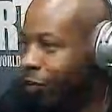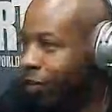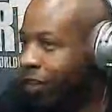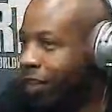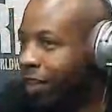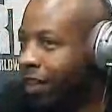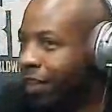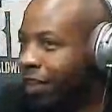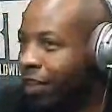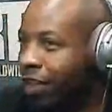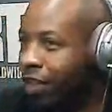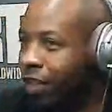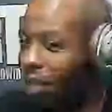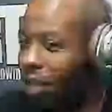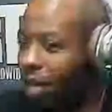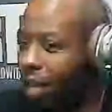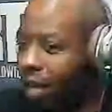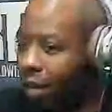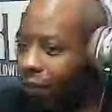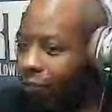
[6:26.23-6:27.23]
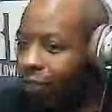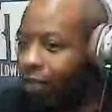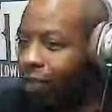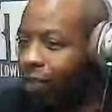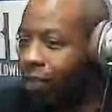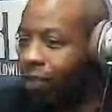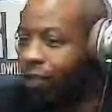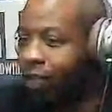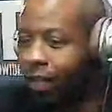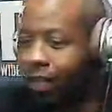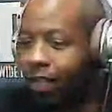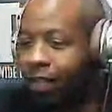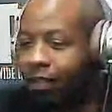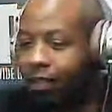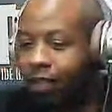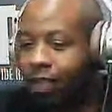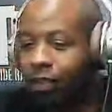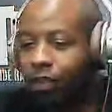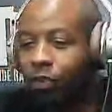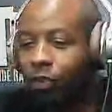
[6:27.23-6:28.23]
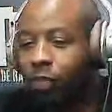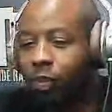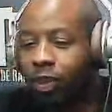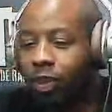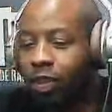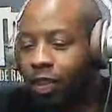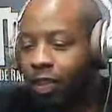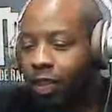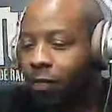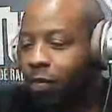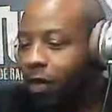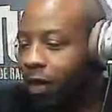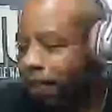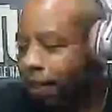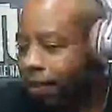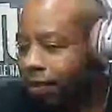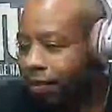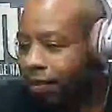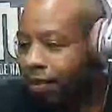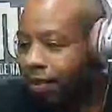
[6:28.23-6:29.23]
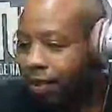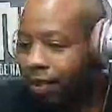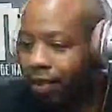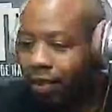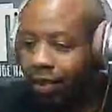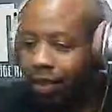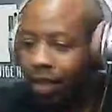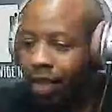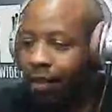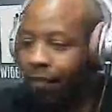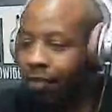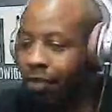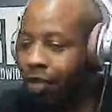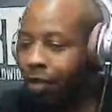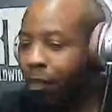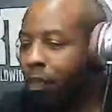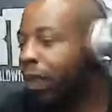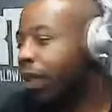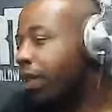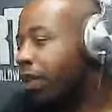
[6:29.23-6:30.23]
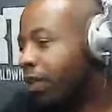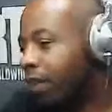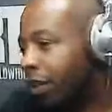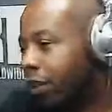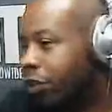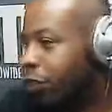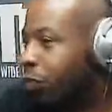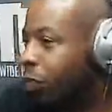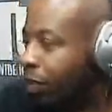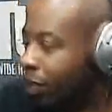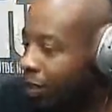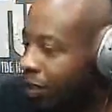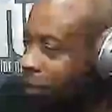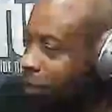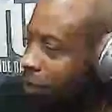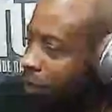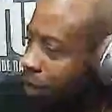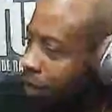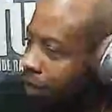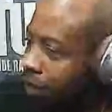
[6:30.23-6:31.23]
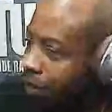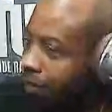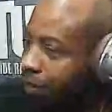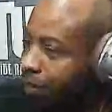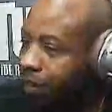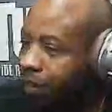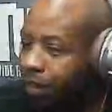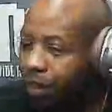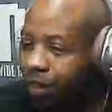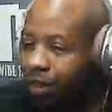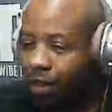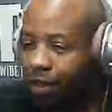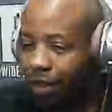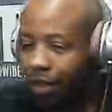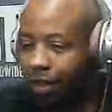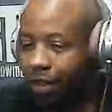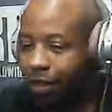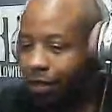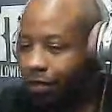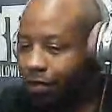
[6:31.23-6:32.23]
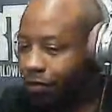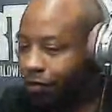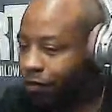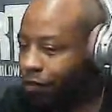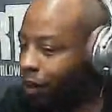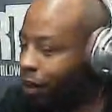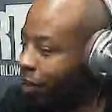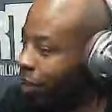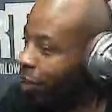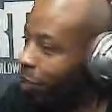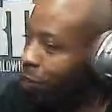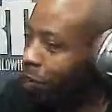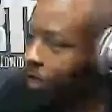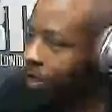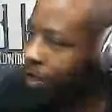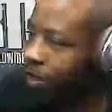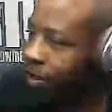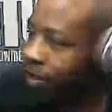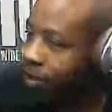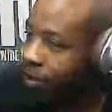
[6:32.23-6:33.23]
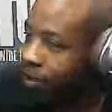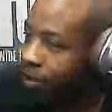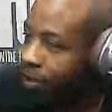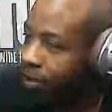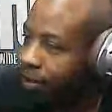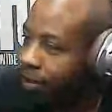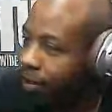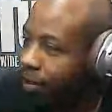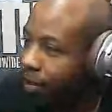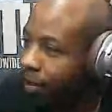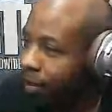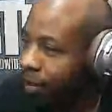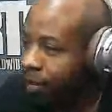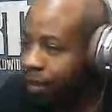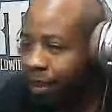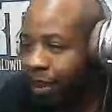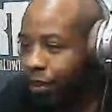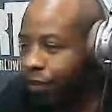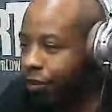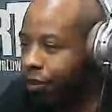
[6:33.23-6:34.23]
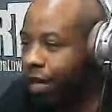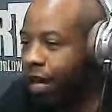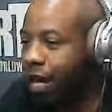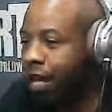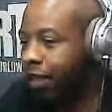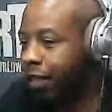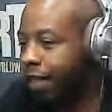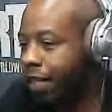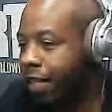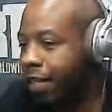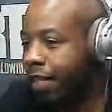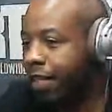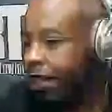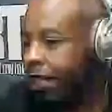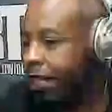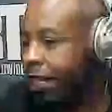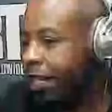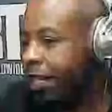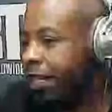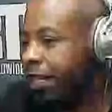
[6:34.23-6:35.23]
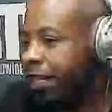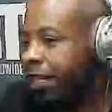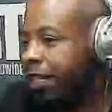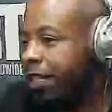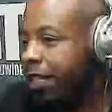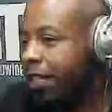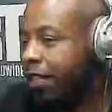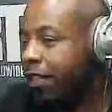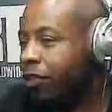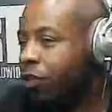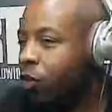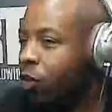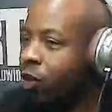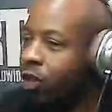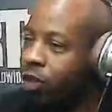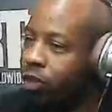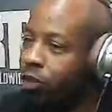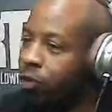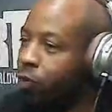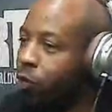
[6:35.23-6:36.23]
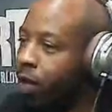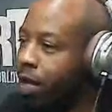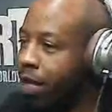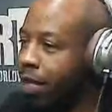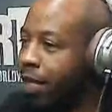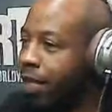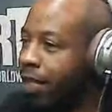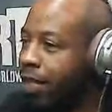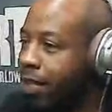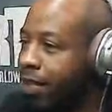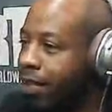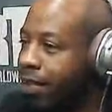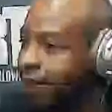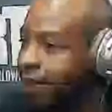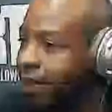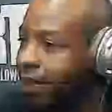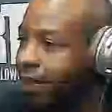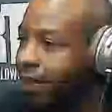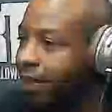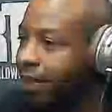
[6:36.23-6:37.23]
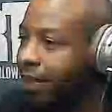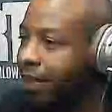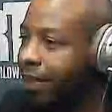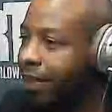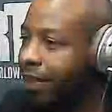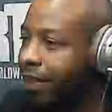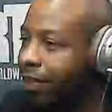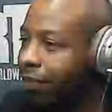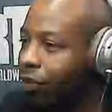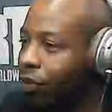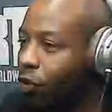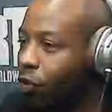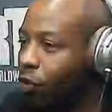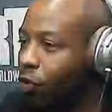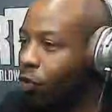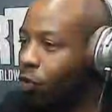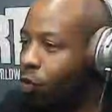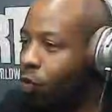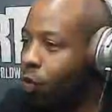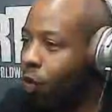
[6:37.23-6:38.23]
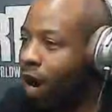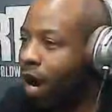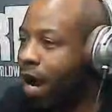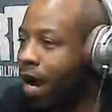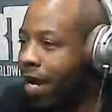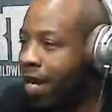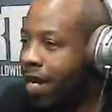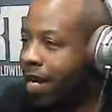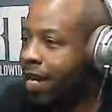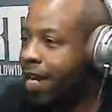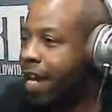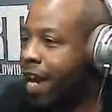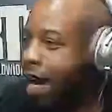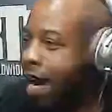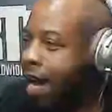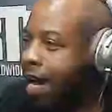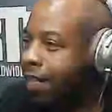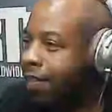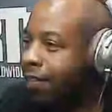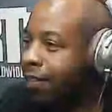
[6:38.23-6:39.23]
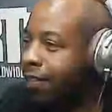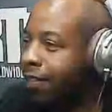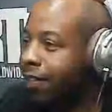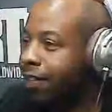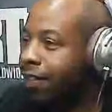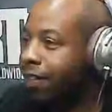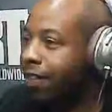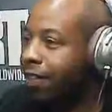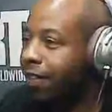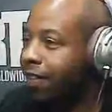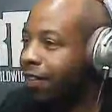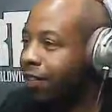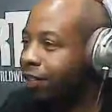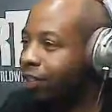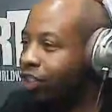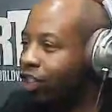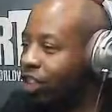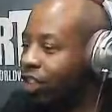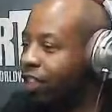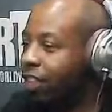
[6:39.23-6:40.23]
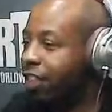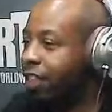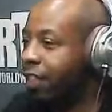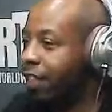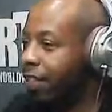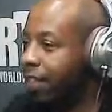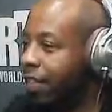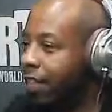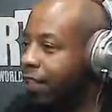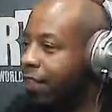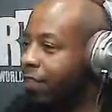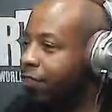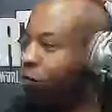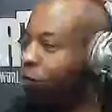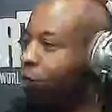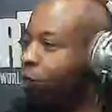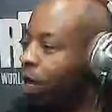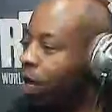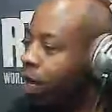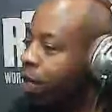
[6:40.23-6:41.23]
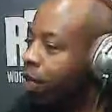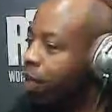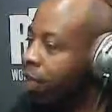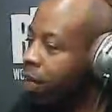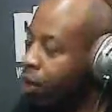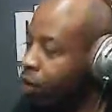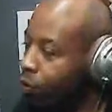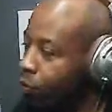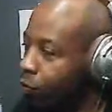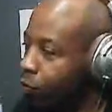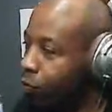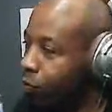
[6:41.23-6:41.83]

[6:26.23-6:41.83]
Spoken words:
It's like every law case that you put into place, every appeal that you put into place is falling apart. It's like you're not getting anything going your way. So why not just leave well alone?